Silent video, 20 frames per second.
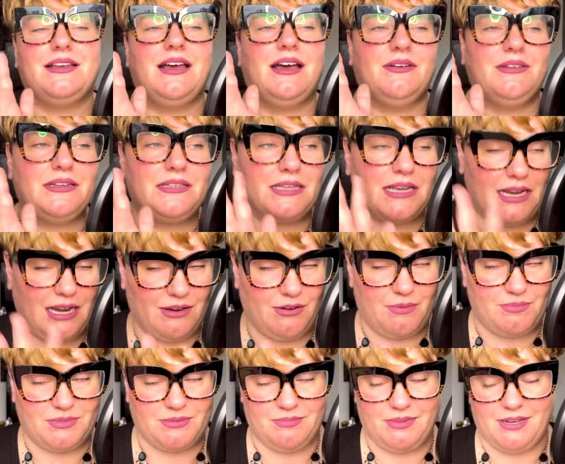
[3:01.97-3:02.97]
wanted to clear
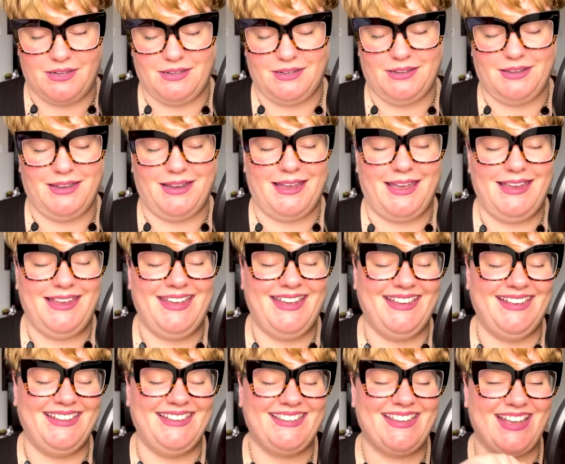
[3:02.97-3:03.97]
up something. Okay,
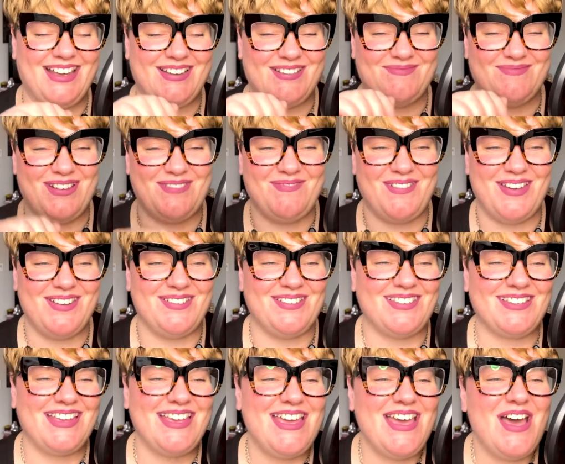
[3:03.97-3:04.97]
so on my
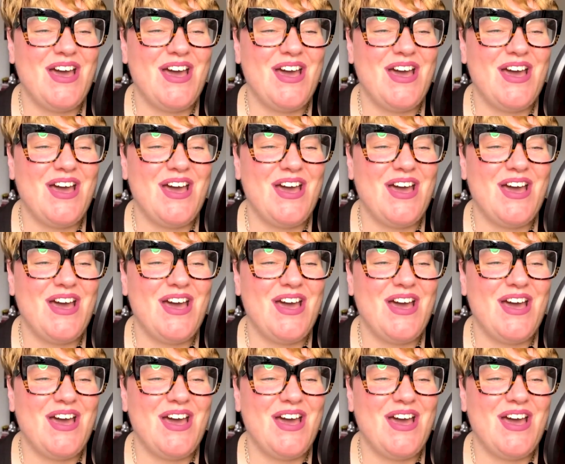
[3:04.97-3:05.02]
post,